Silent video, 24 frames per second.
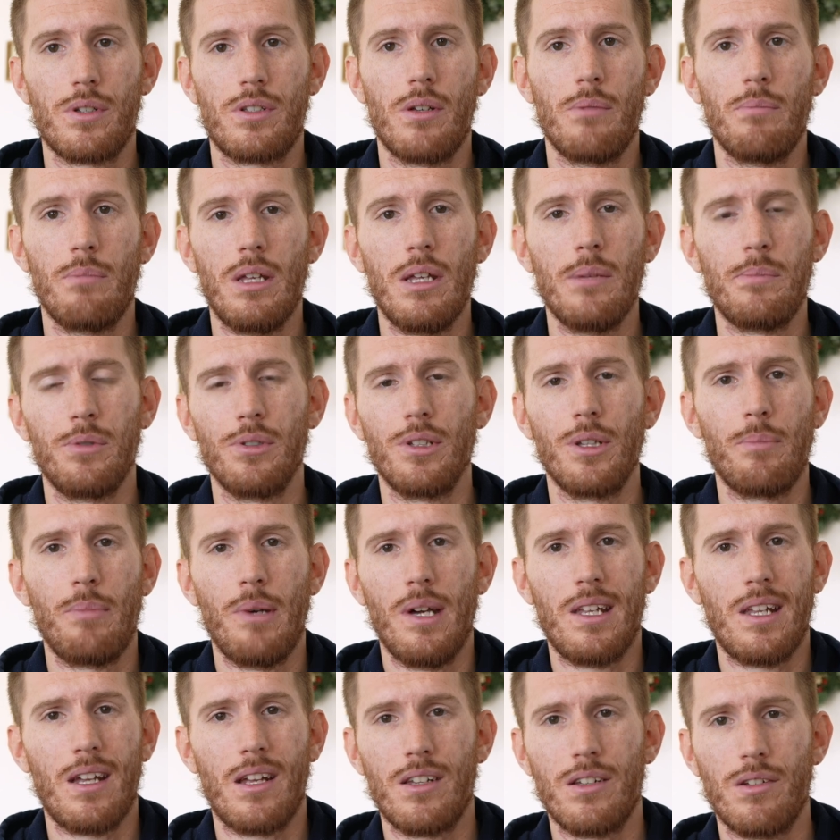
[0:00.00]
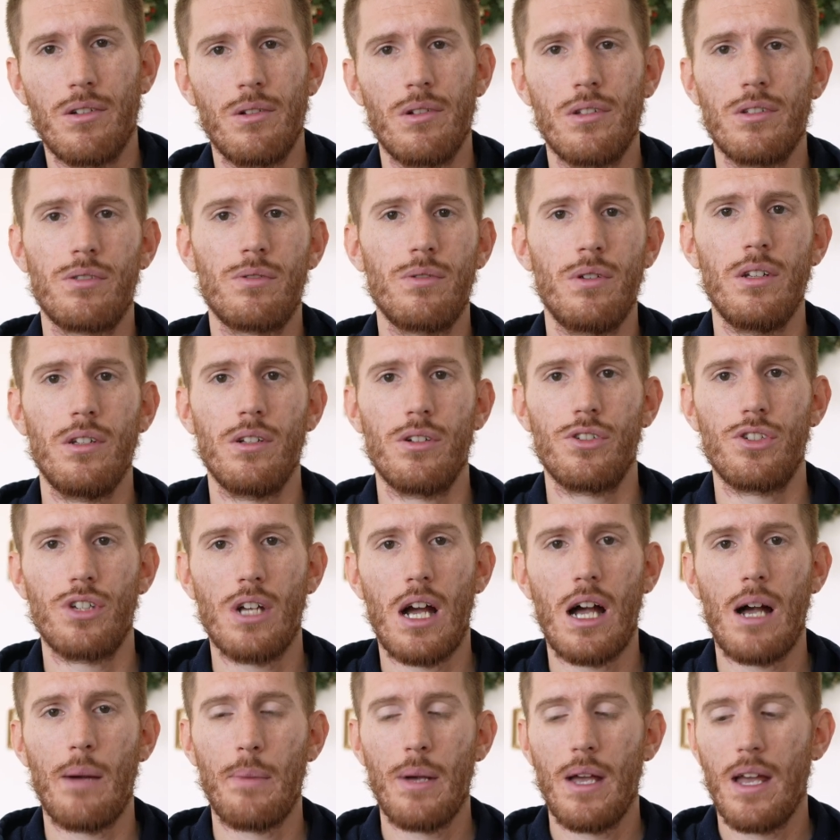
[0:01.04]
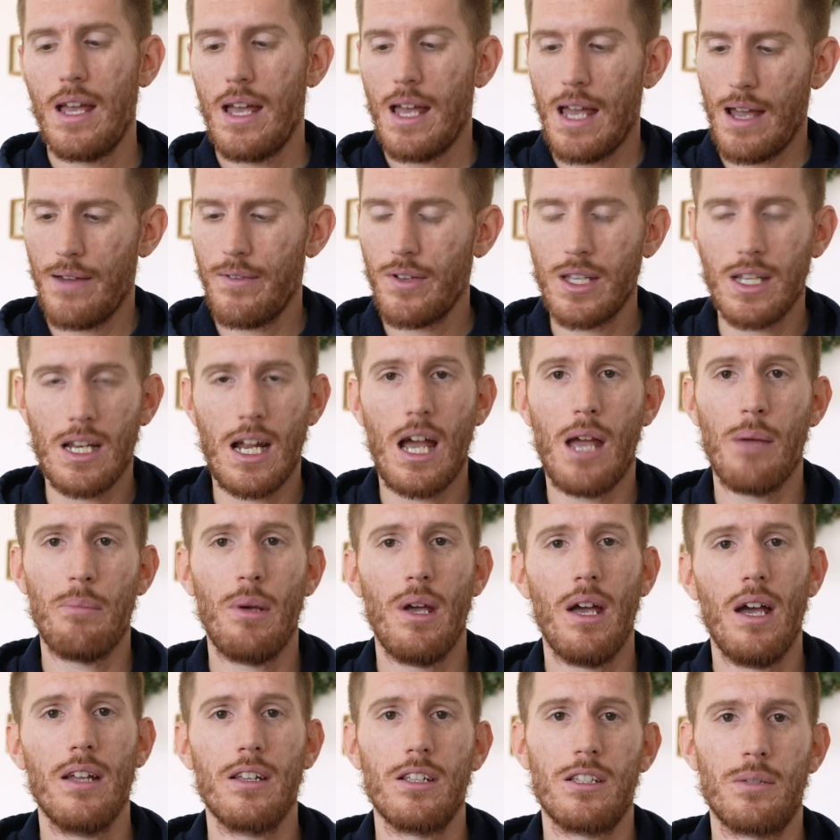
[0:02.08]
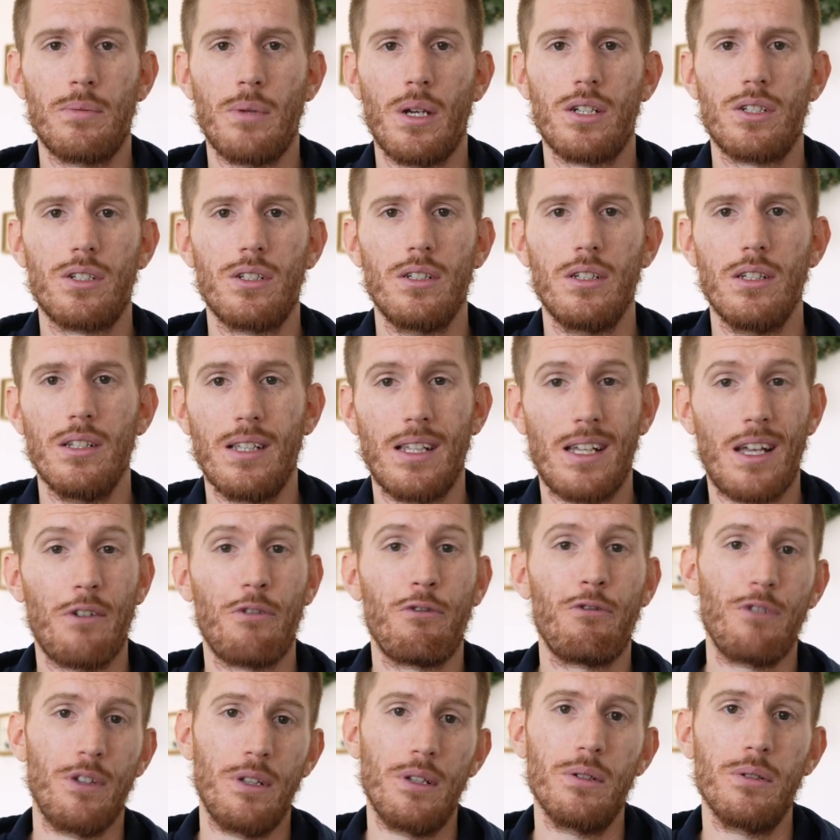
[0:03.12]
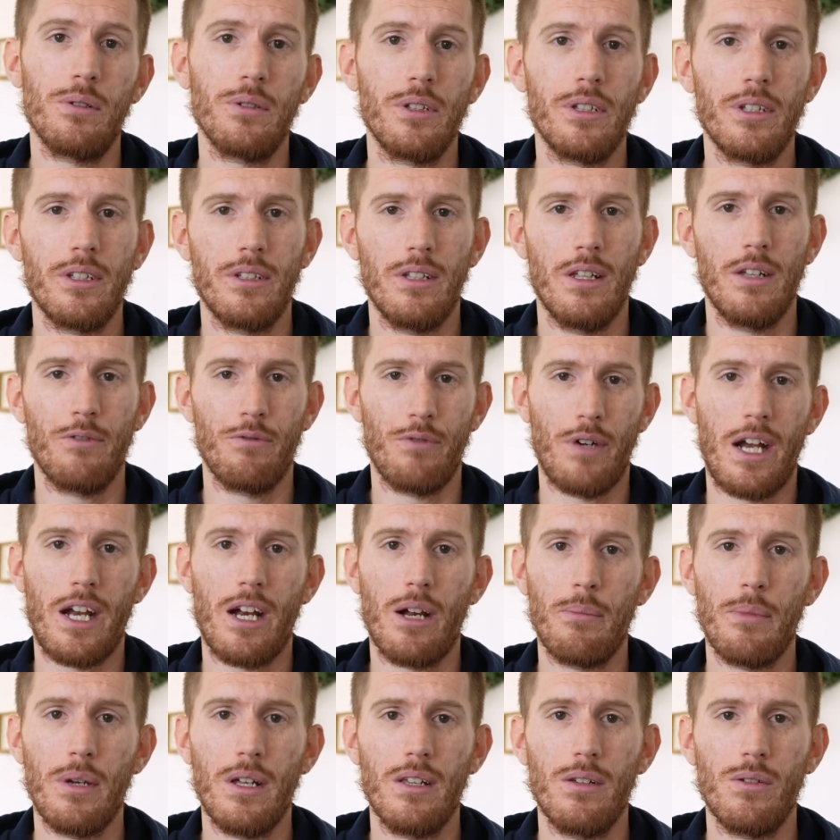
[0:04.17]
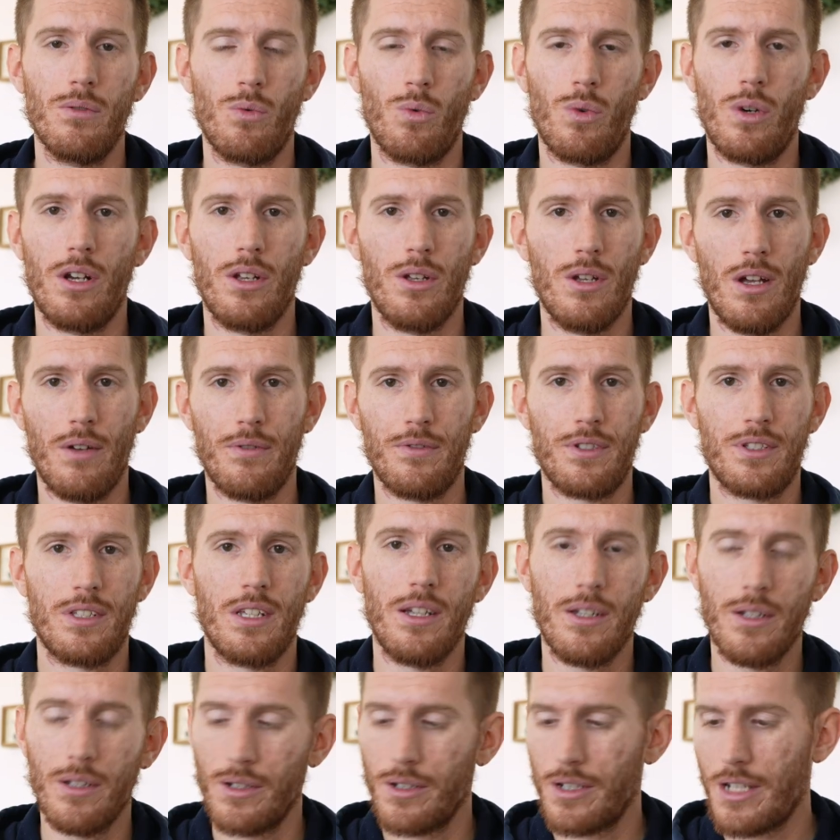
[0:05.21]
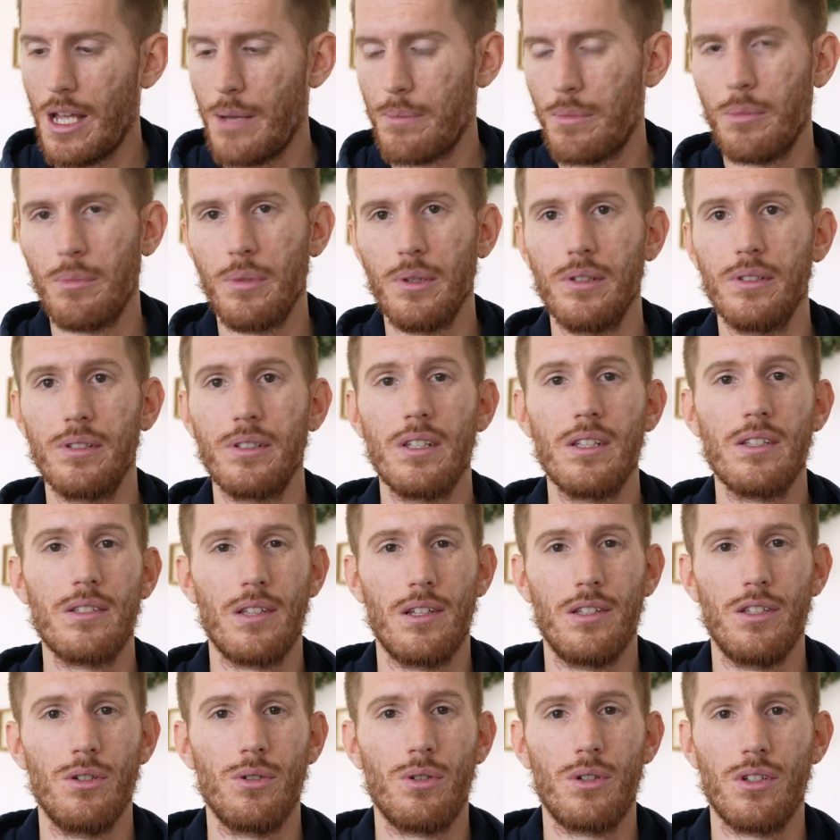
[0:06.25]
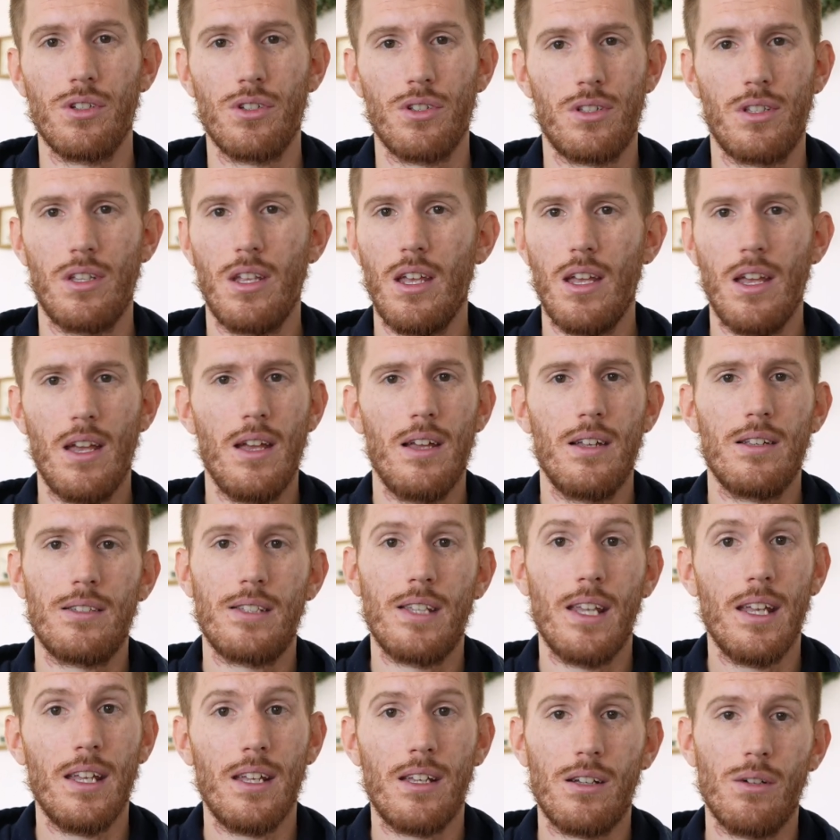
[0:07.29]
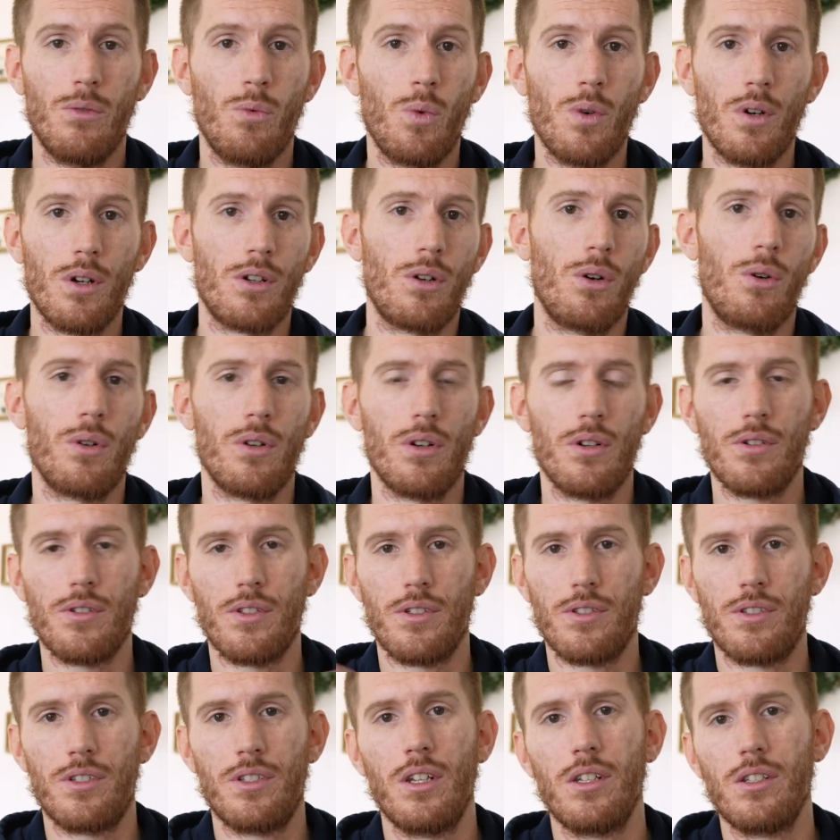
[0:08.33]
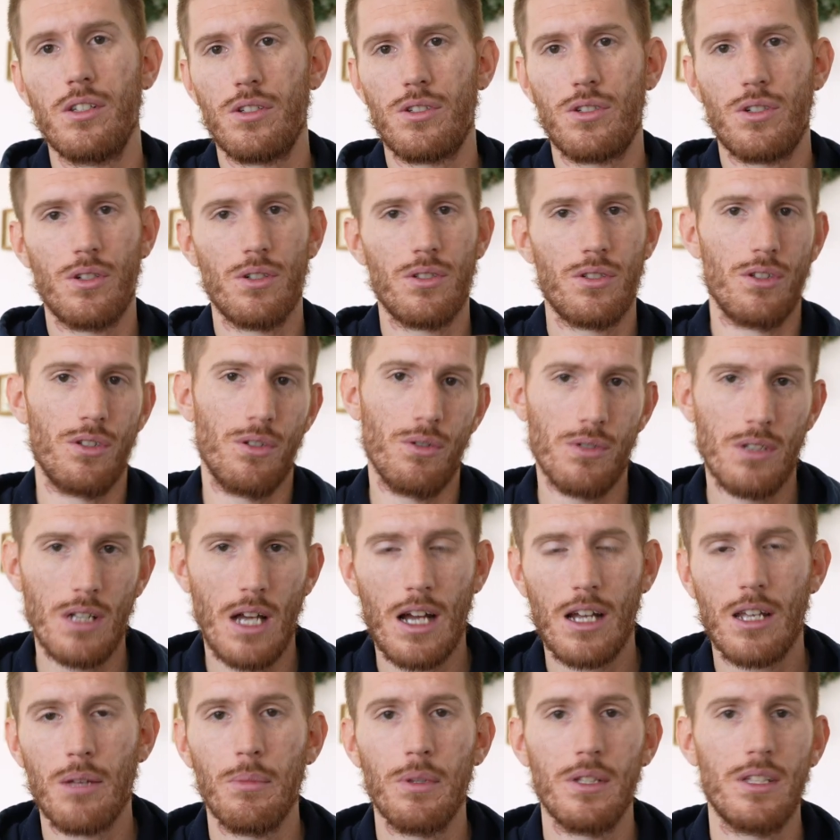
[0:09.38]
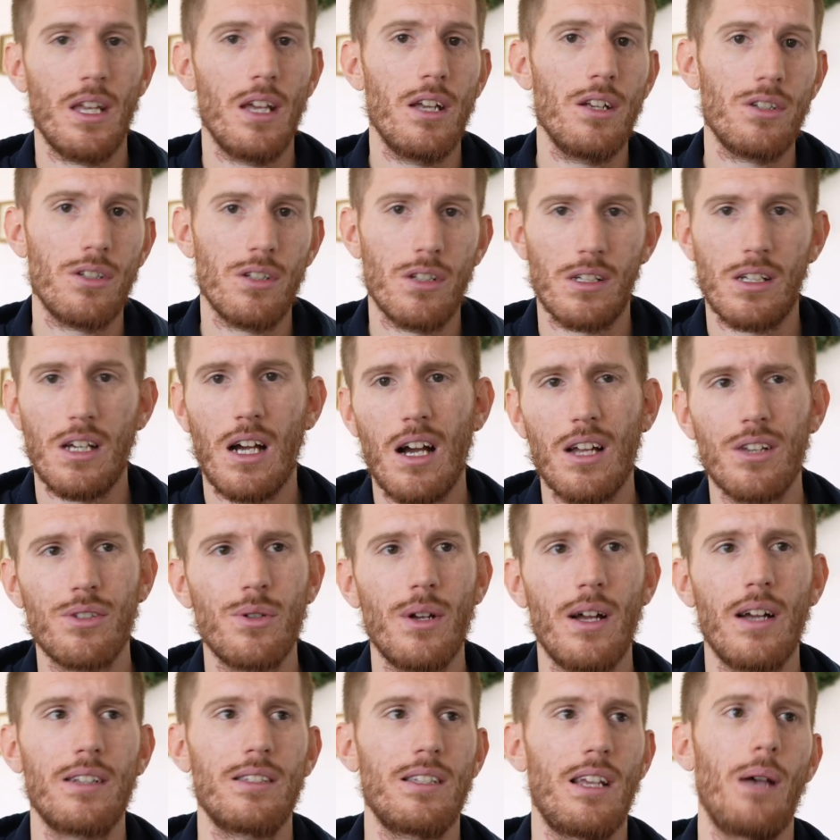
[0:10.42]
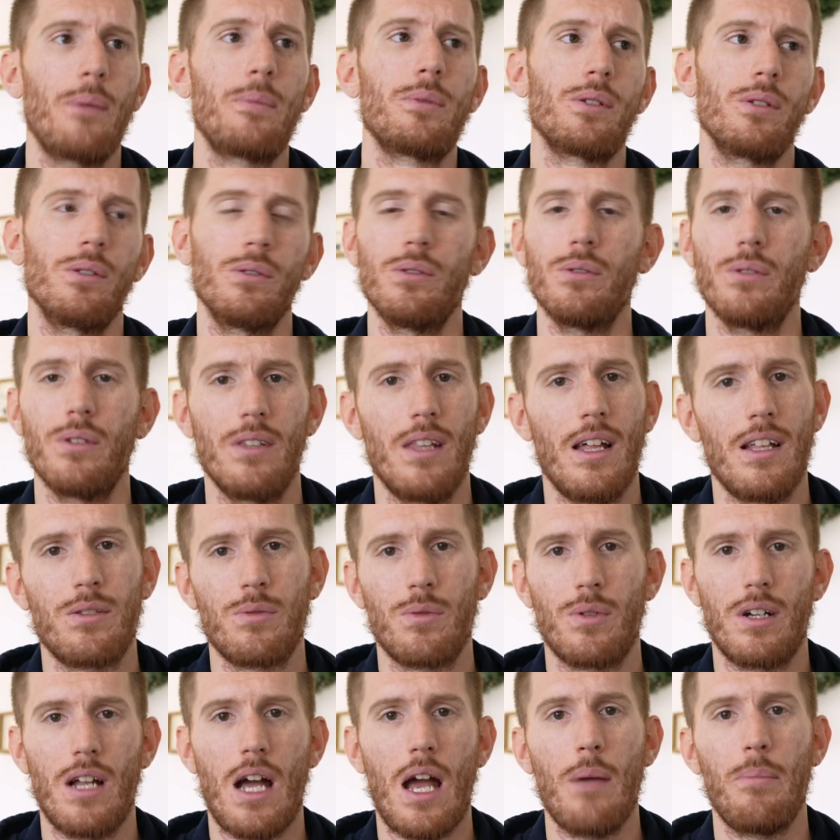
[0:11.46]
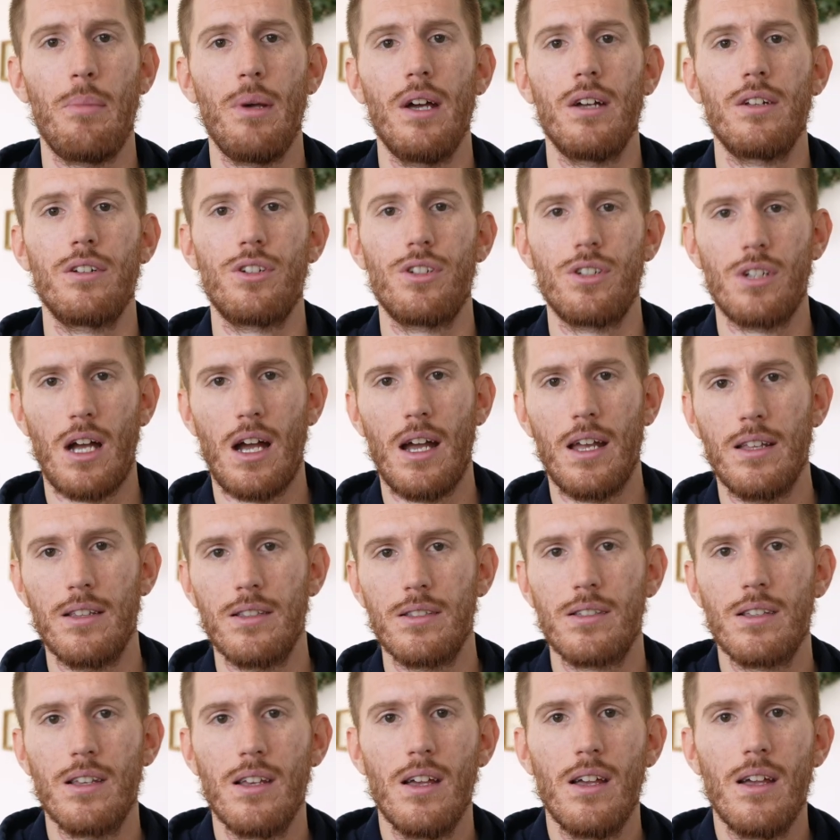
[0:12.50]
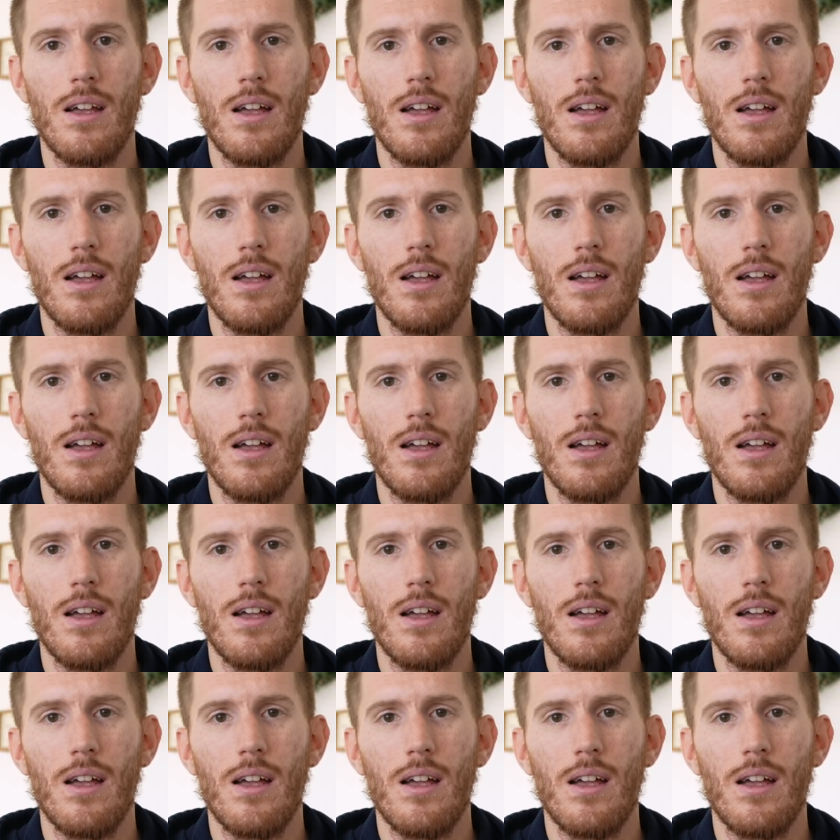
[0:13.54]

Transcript: some people, depending on your industry and your job, having an iPad, especially in like a field environment where you have cellular capabilities and you can just take work orders and signatures and do documentation and contracts, absolutely, that's where an iPad shines.